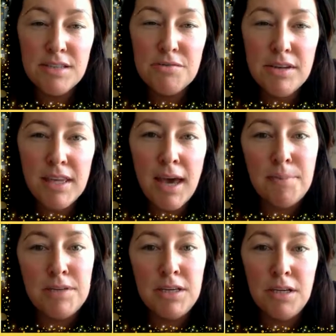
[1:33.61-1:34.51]
It's really
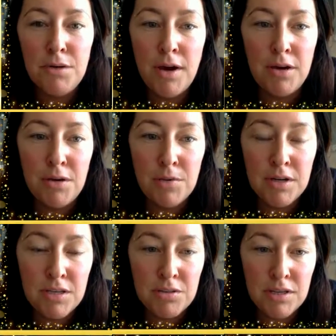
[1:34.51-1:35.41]
up to you how you want
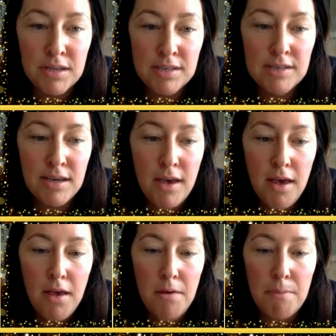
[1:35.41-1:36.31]
to do this.
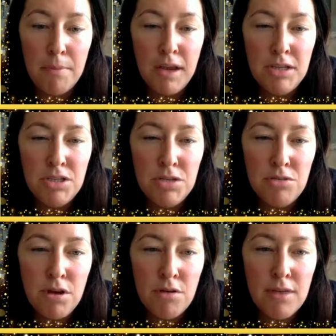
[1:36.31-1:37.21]
But I do
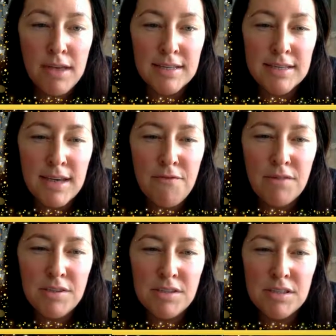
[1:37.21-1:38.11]
know that it's time
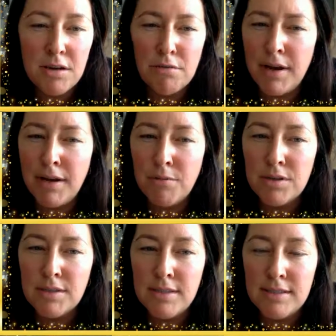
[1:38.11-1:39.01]
for us to start writing
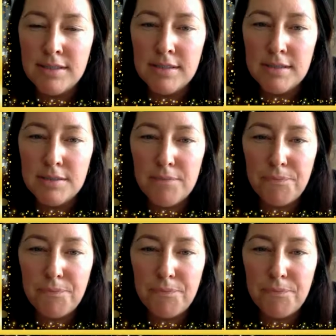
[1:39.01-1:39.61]
more sentences.